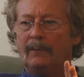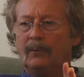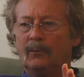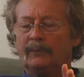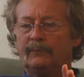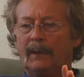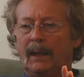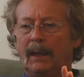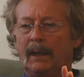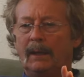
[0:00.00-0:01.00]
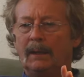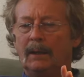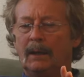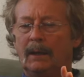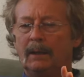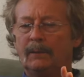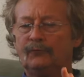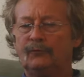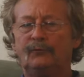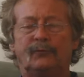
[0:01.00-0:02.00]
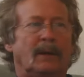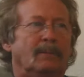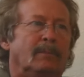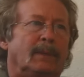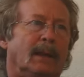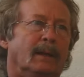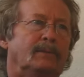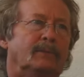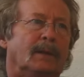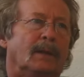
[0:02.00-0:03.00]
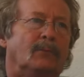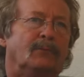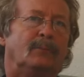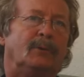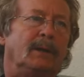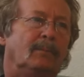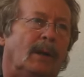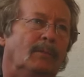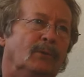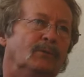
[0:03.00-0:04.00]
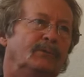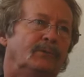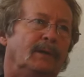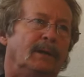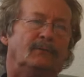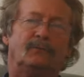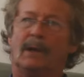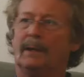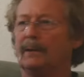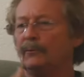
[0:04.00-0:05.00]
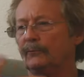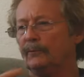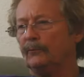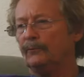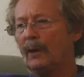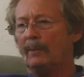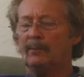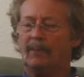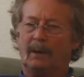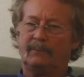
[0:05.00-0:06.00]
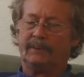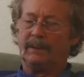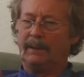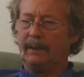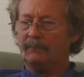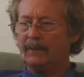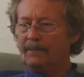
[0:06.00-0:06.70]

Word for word: there was a shoe shine place, and I was bringing my boots to get shined. I was going to drop them off and leave.